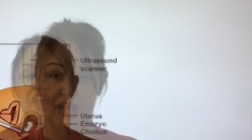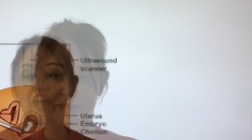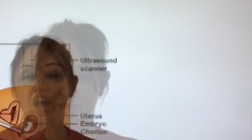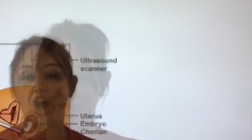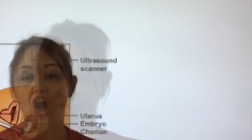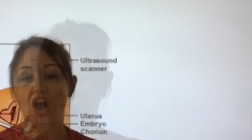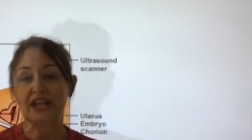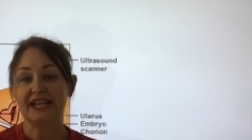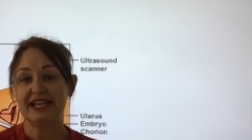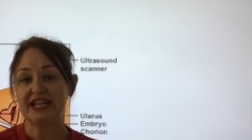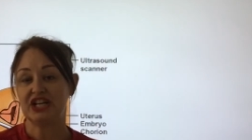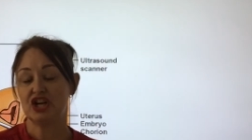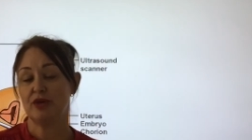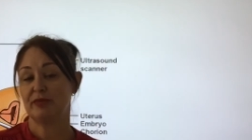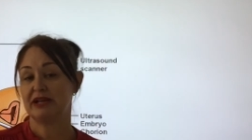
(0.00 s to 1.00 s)
There are
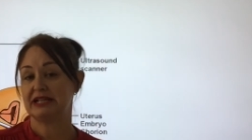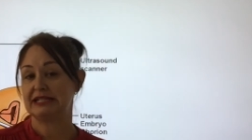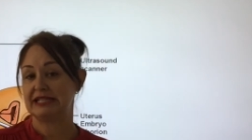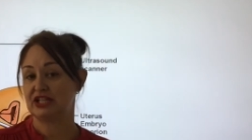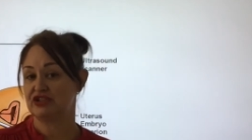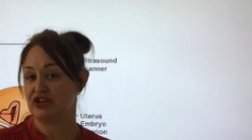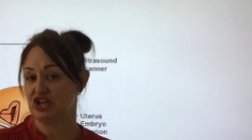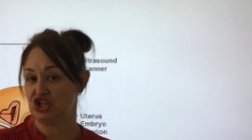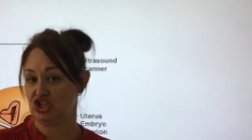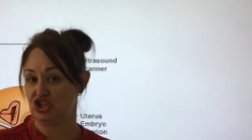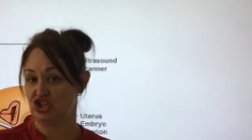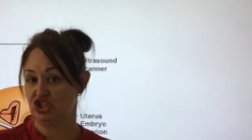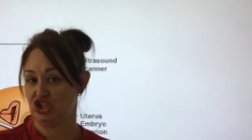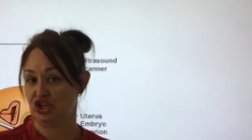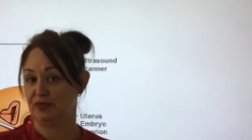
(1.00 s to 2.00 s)
economic
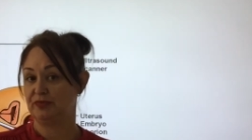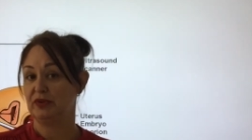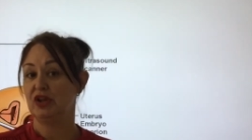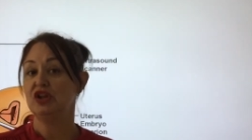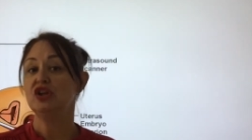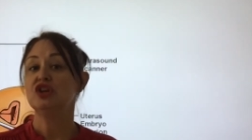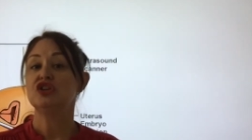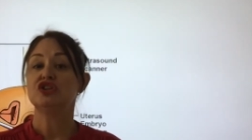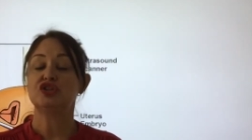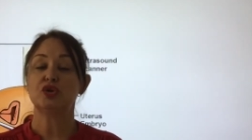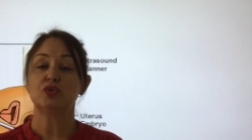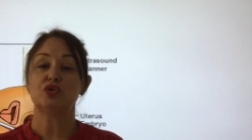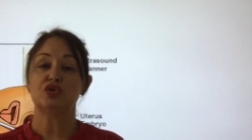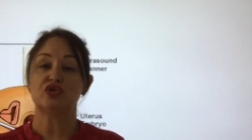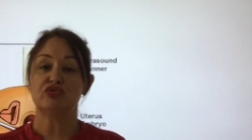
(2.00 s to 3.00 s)
considerations too.
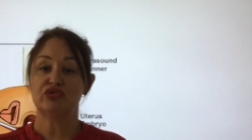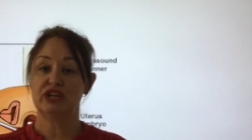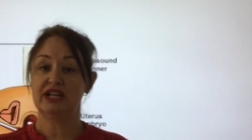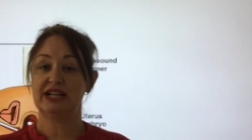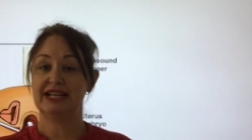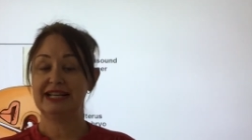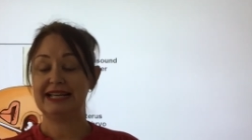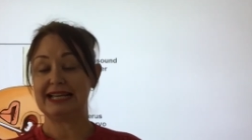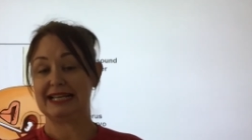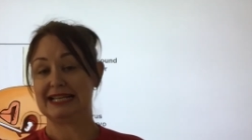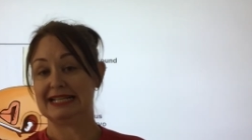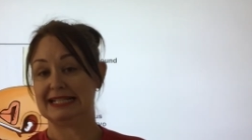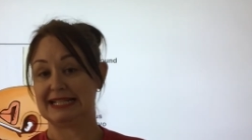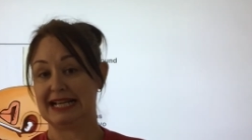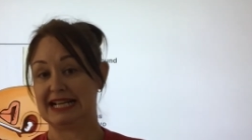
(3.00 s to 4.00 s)
So screening
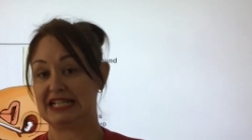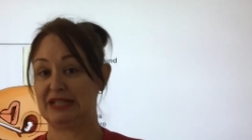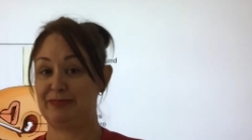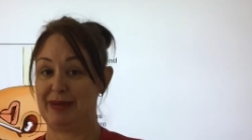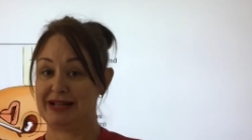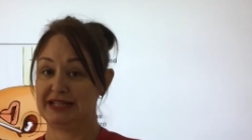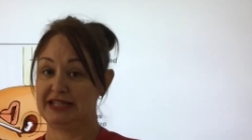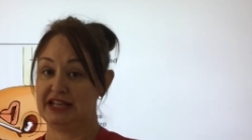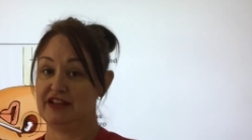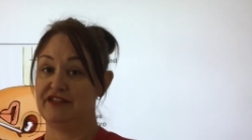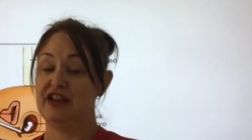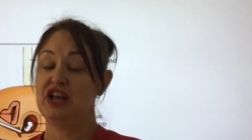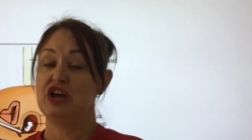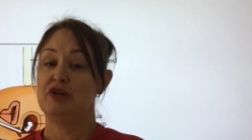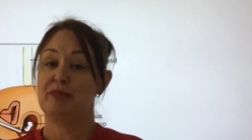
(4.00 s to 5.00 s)
is expensive.
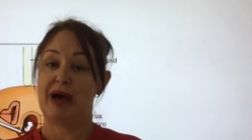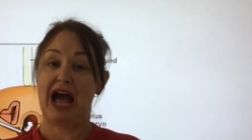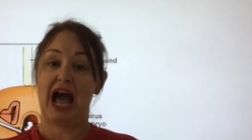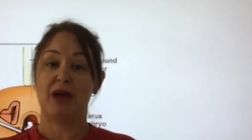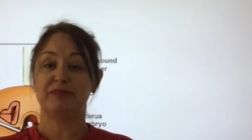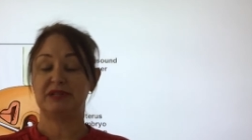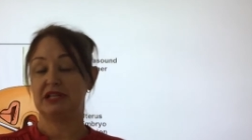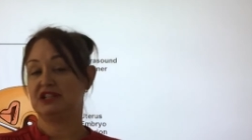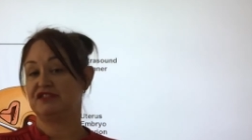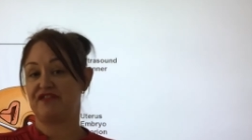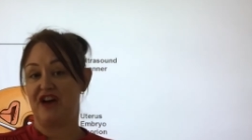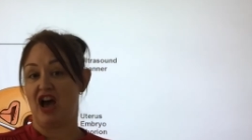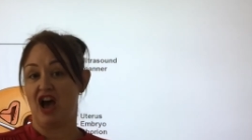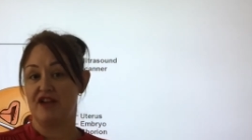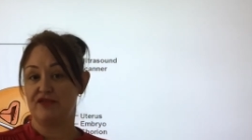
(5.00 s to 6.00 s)
Perhaps it's
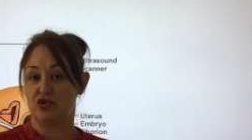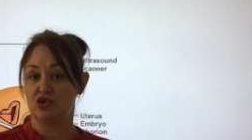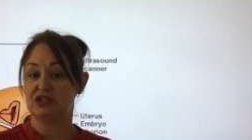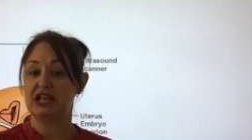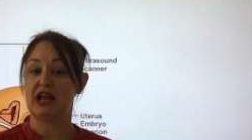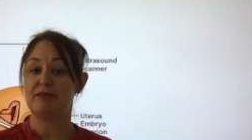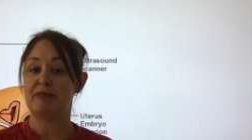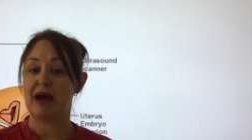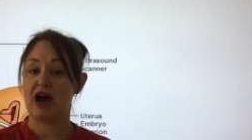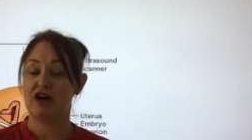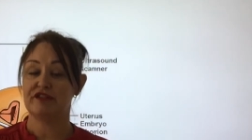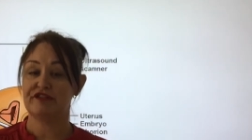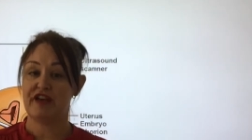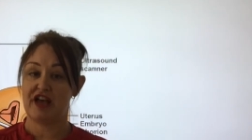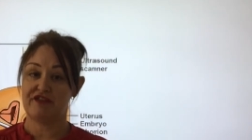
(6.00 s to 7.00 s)
five or ten
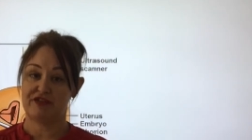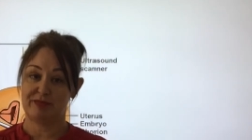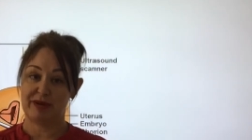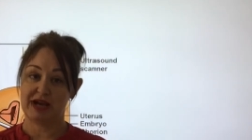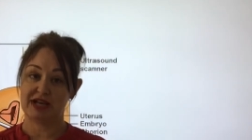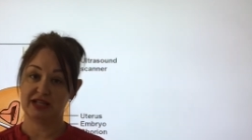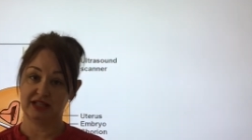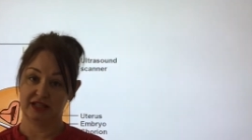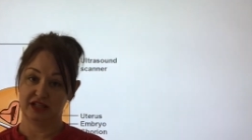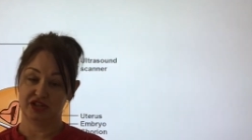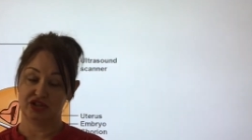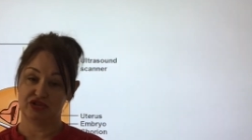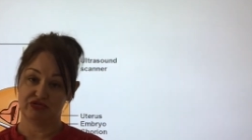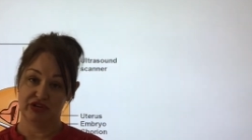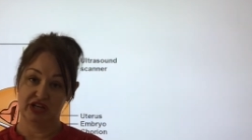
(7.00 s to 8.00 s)
pounds for every person
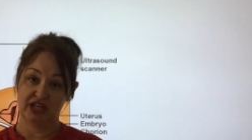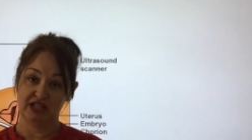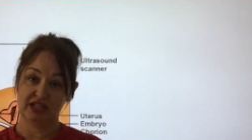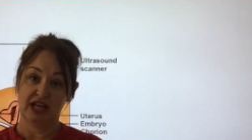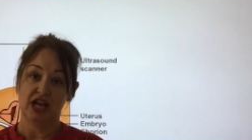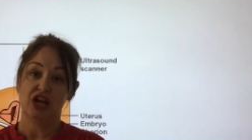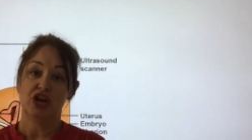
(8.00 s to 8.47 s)
that's screened.